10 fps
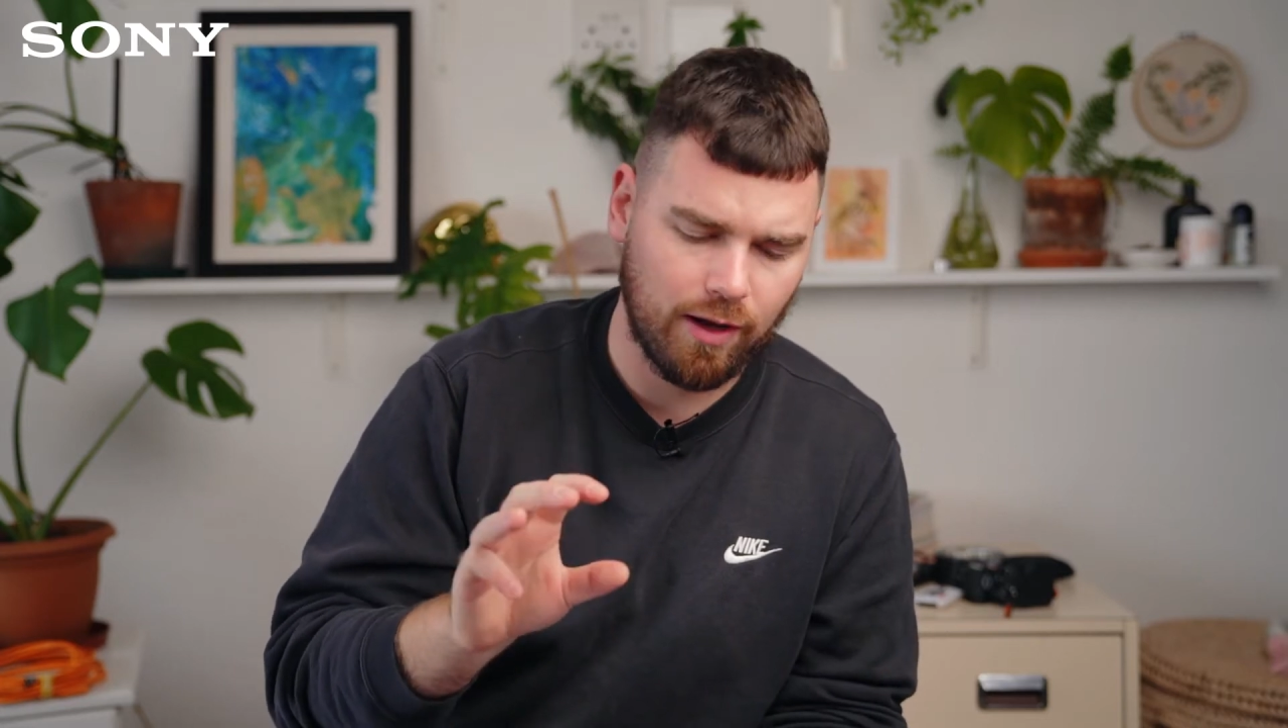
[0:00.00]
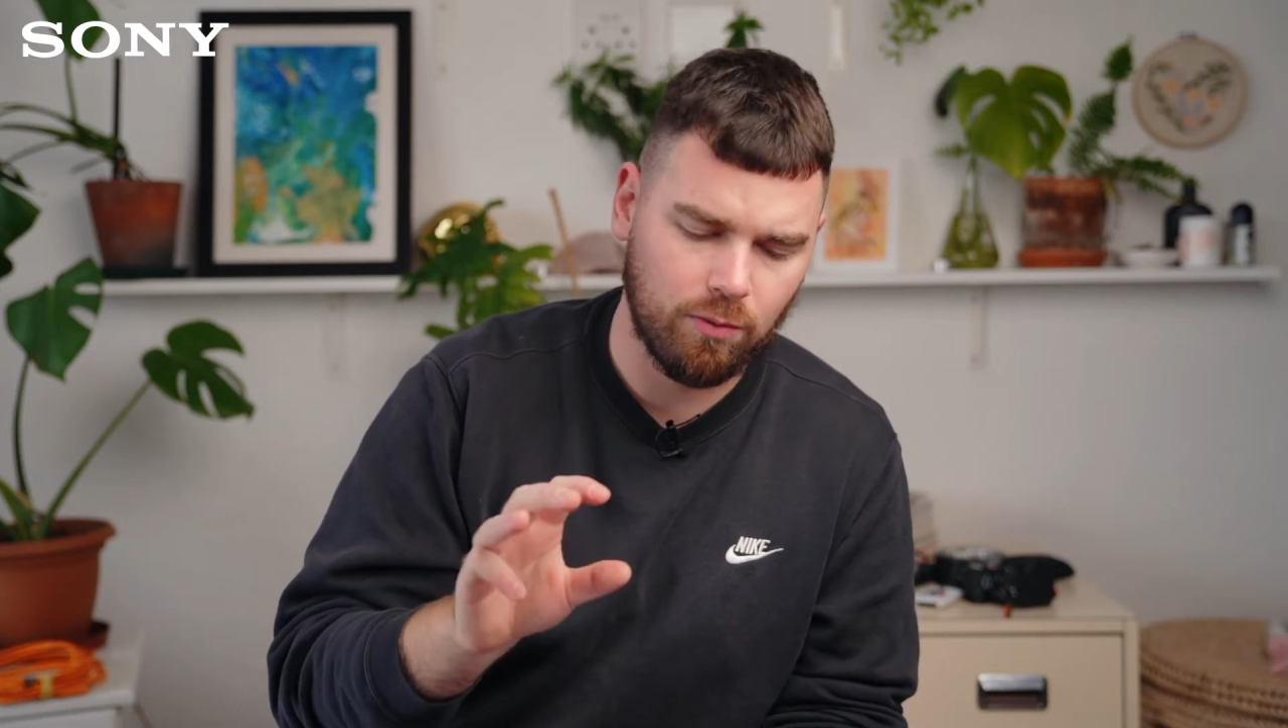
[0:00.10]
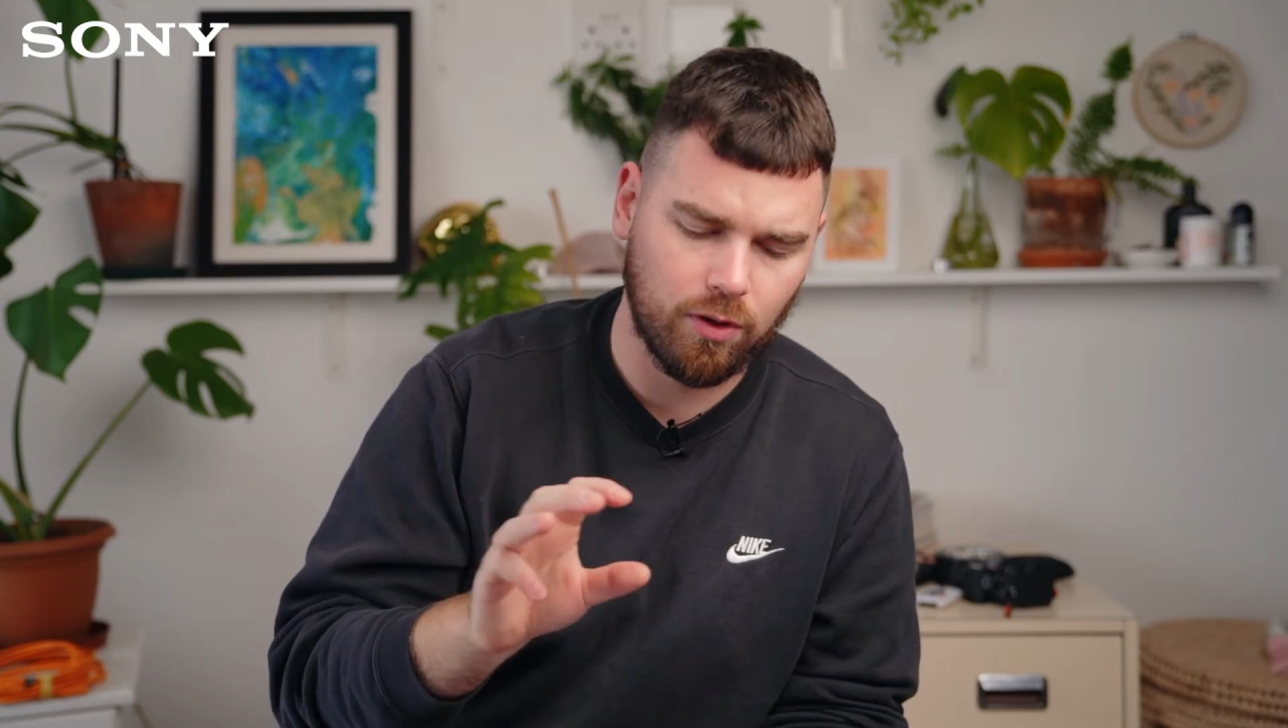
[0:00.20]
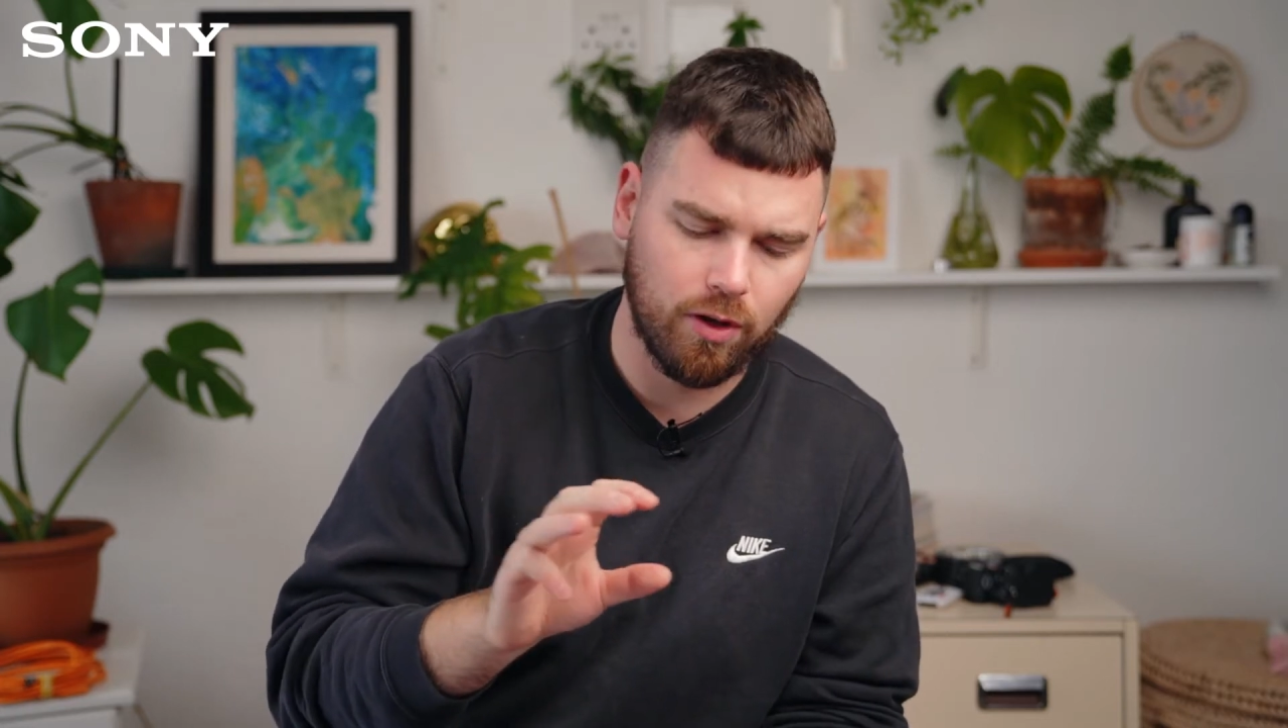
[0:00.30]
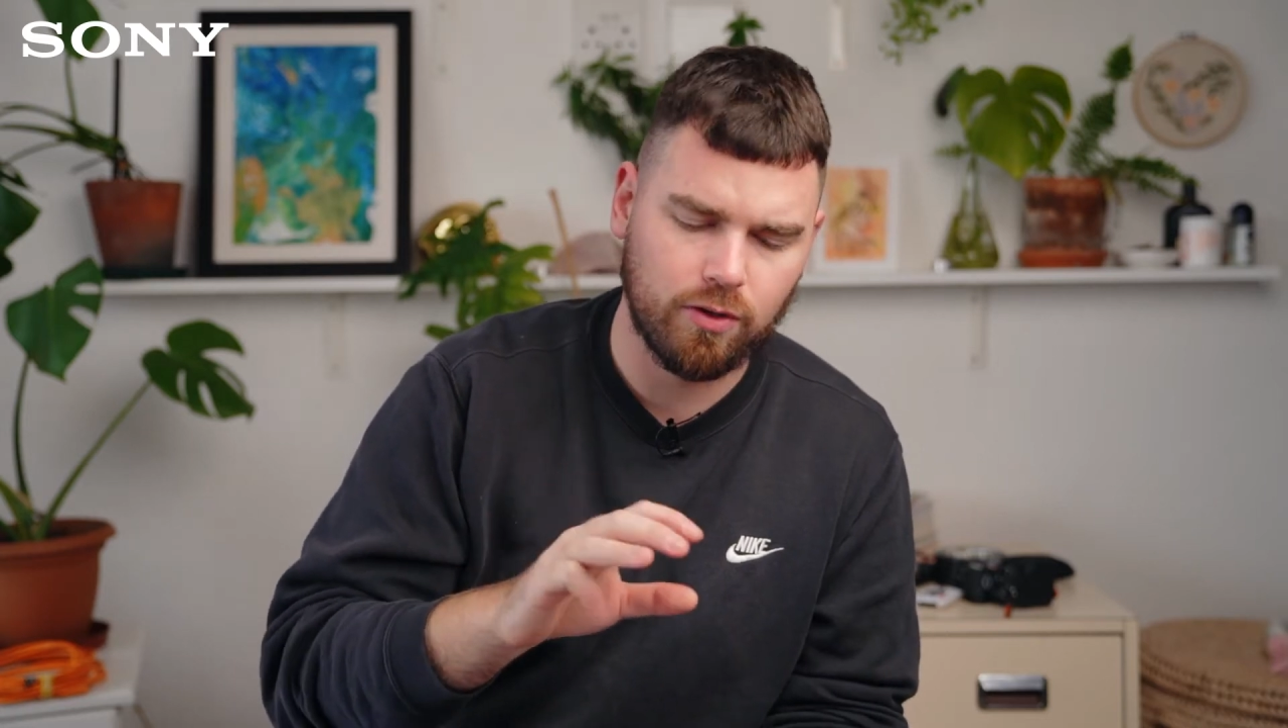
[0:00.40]
and
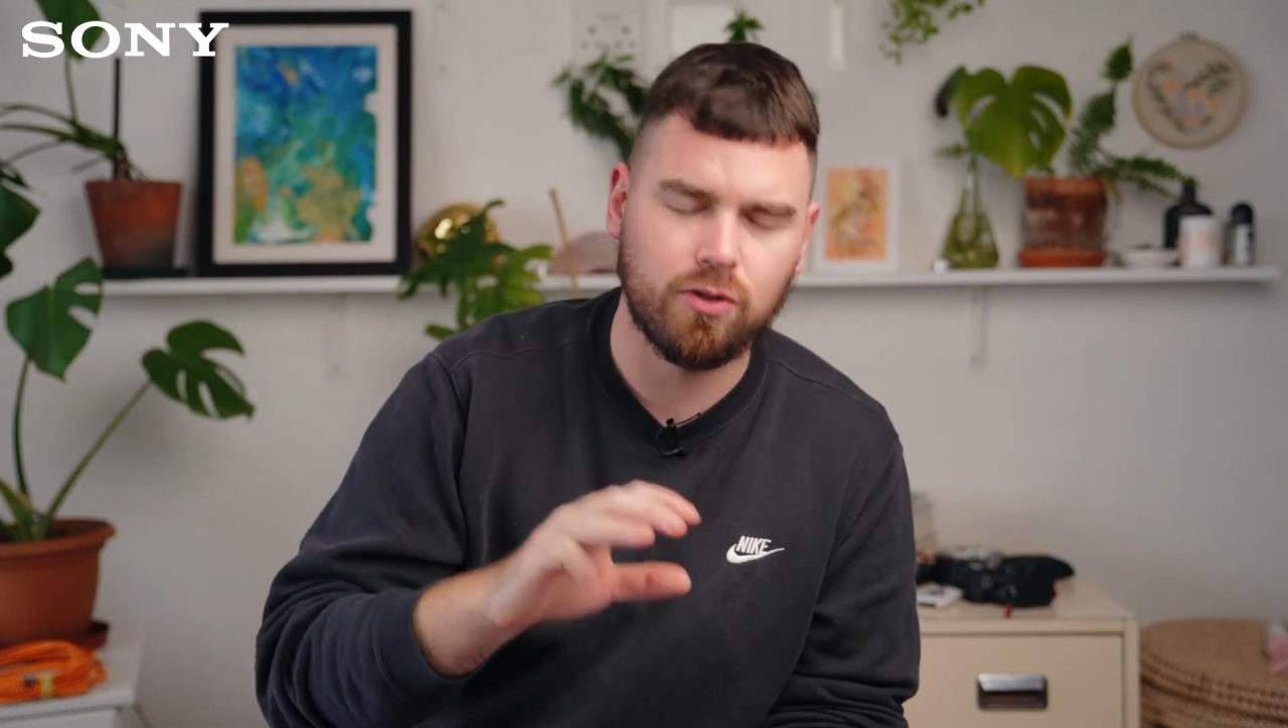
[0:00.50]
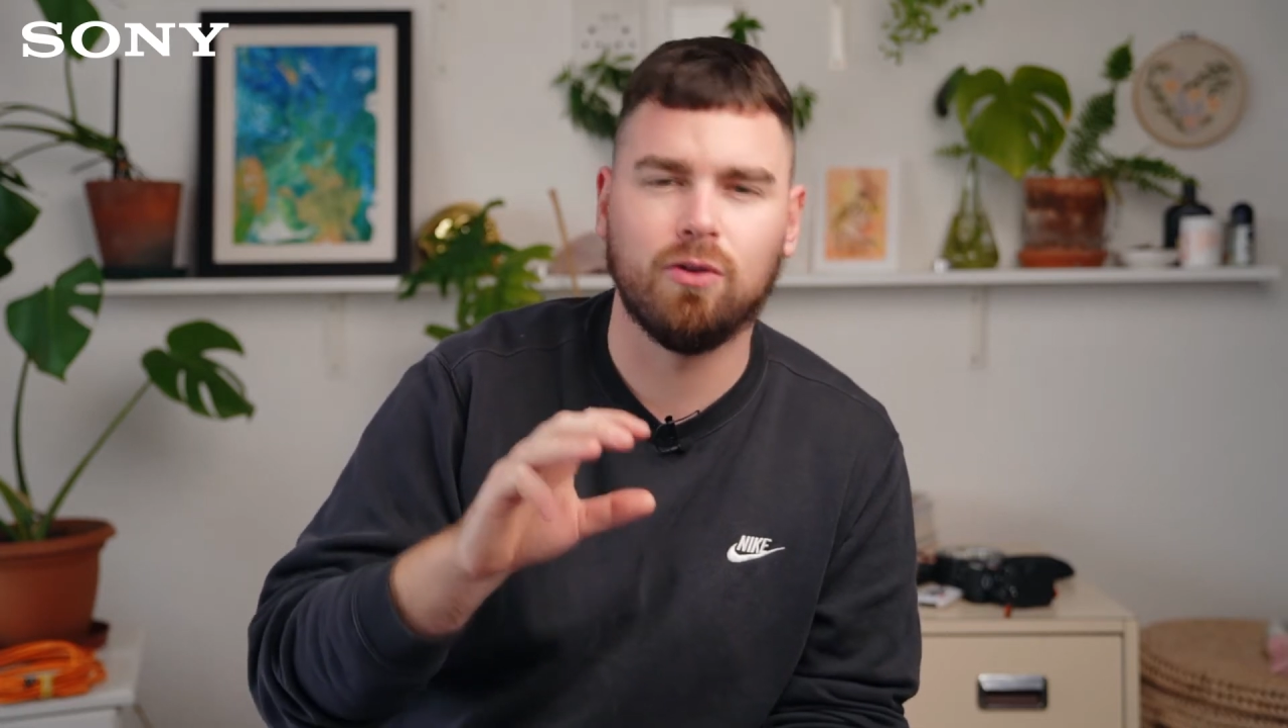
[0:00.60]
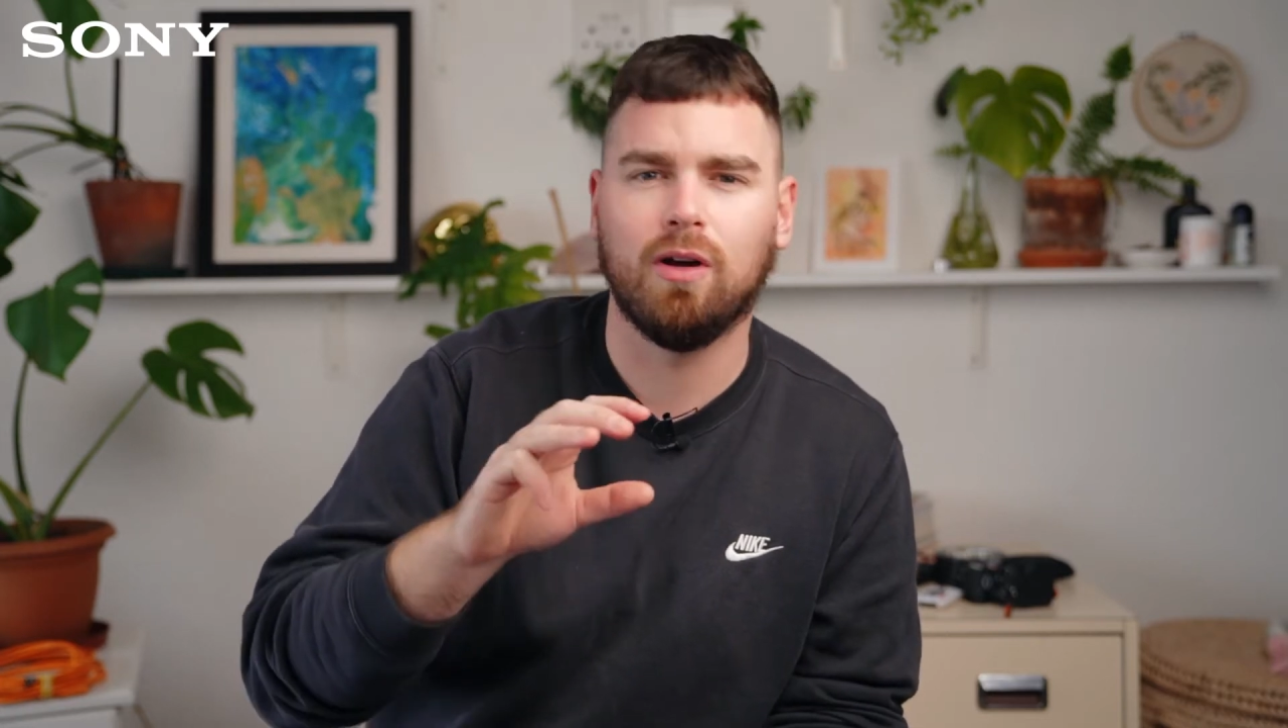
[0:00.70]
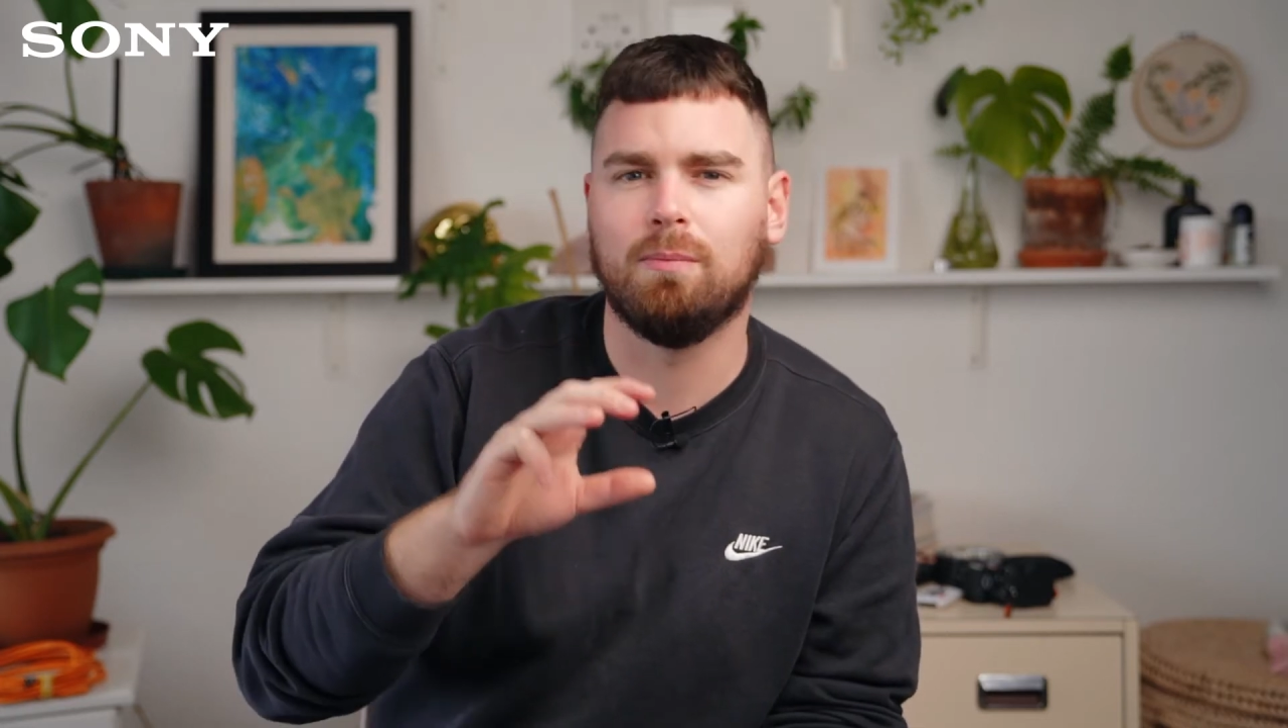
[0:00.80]
we'll go into